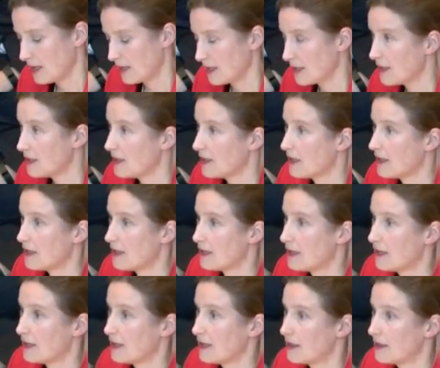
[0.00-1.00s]
Article
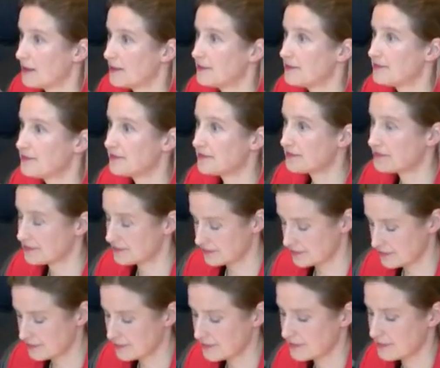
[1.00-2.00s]
1.7 of the
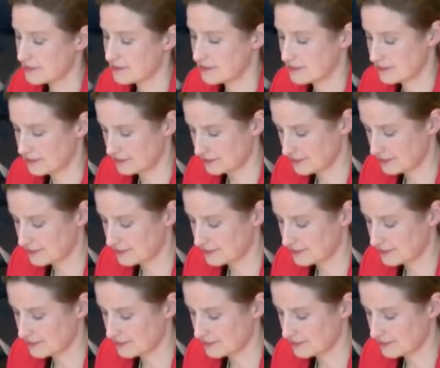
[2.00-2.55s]
ECT doesn't